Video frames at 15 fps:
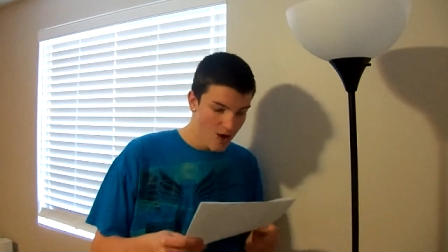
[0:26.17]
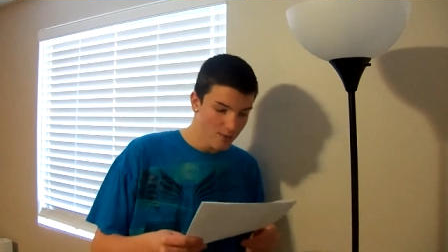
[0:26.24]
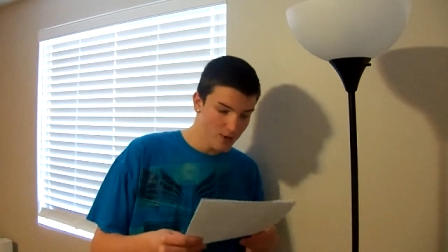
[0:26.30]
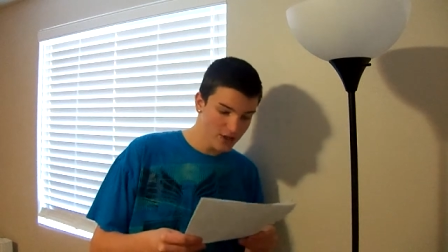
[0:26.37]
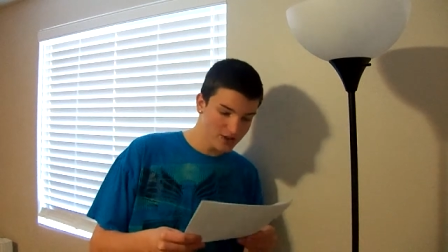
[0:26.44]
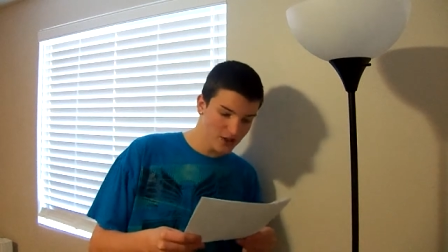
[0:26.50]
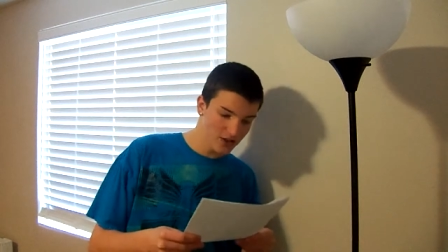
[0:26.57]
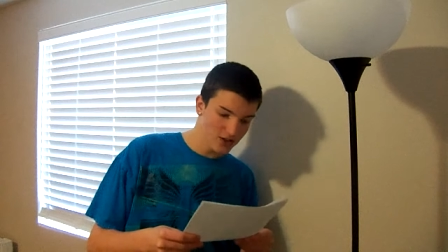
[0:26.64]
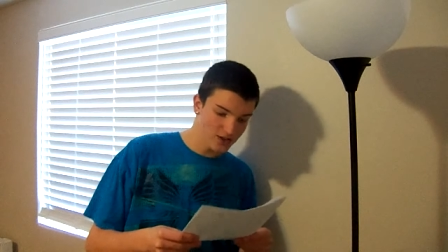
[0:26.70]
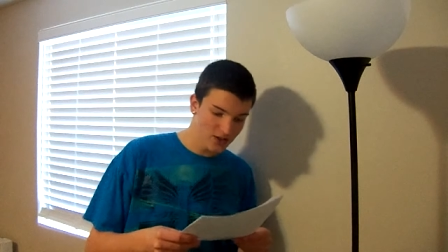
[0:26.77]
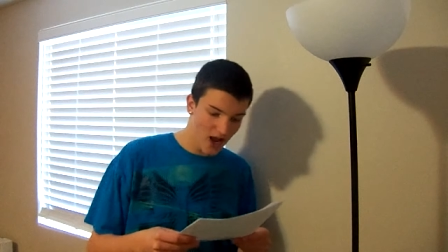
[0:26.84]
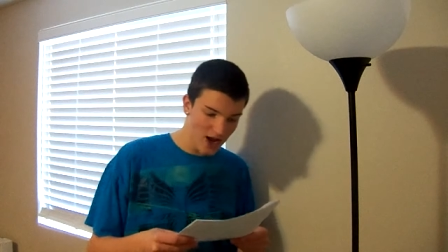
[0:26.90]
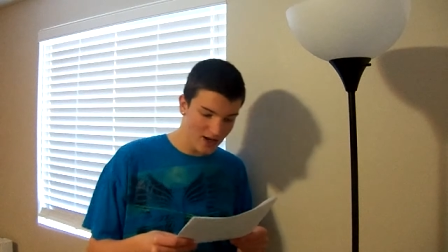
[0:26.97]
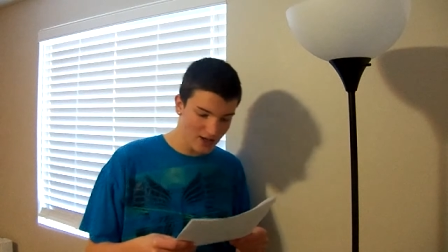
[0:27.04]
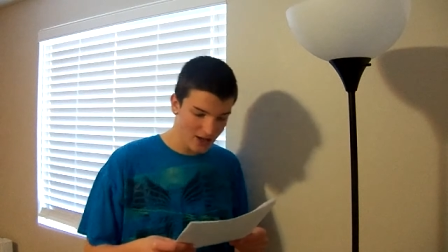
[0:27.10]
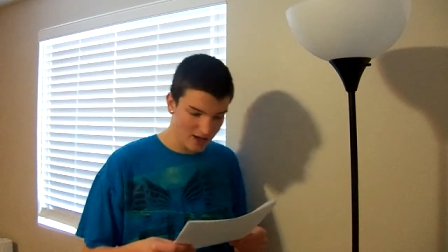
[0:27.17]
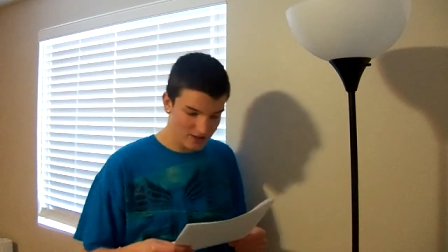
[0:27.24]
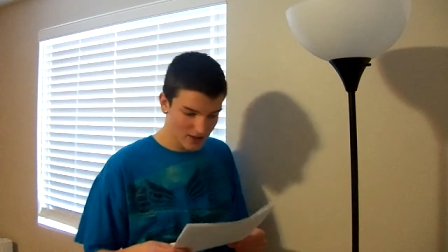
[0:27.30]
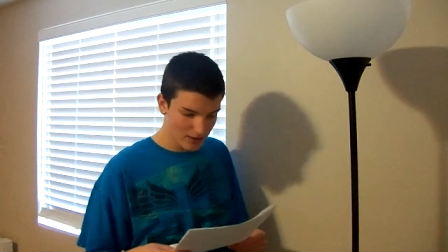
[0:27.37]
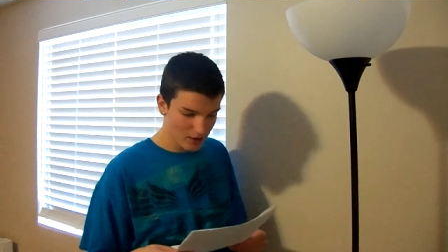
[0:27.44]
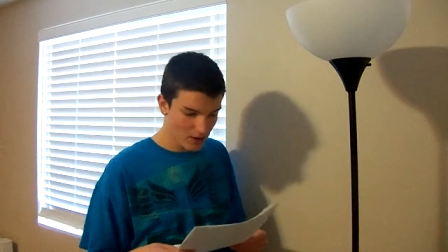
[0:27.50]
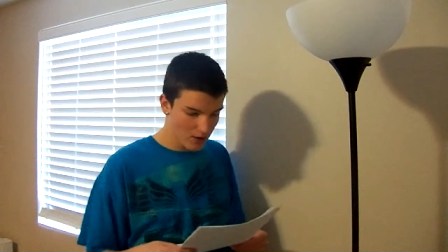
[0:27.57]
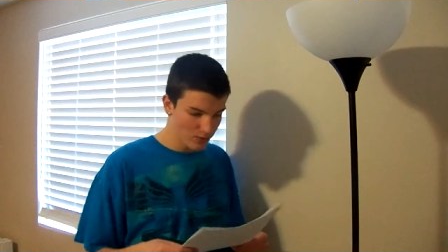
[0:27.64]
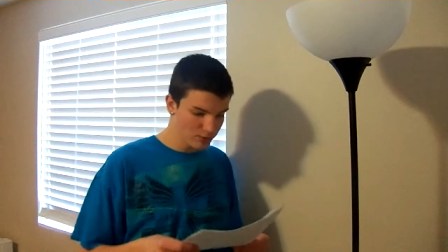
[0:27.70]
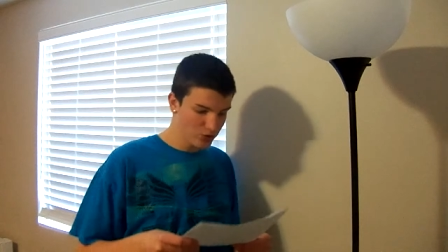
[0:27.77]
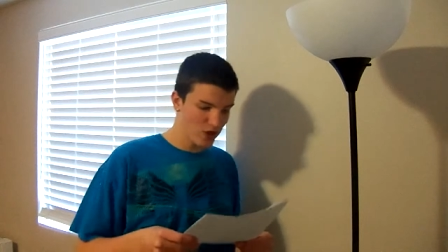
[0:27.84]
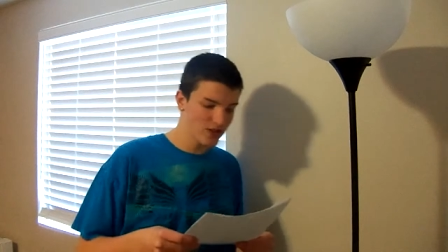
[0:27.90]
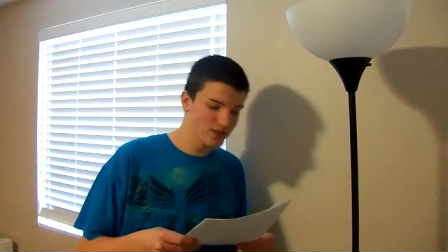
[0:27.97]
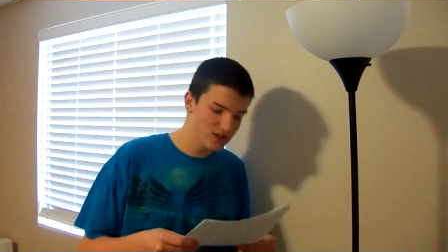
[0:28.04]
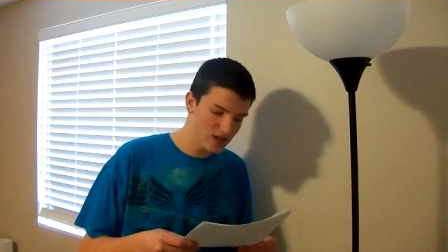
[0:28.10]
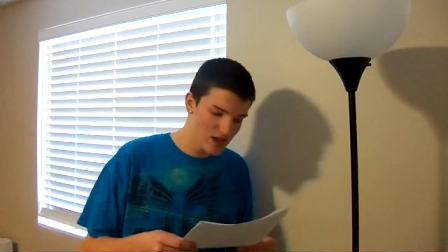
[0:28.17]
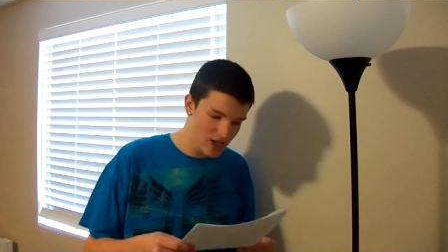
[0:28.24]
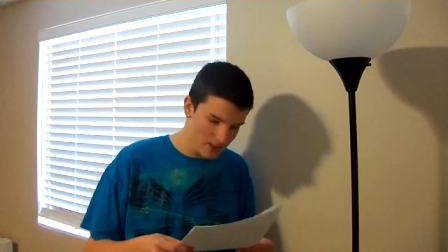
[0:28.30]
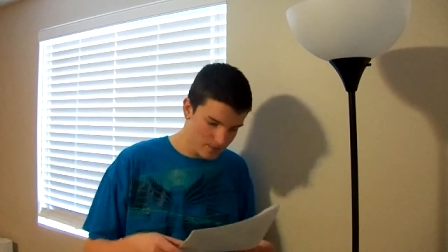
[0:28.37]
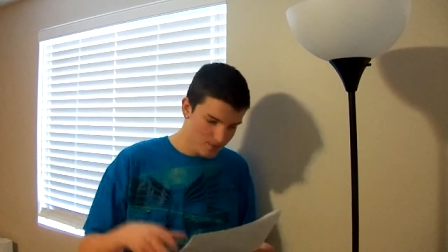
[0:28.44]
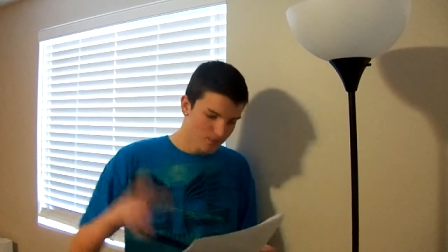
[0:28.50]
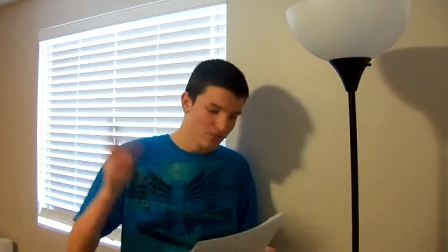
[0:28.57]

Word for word: Piss on the dollar cause I know I'm just in.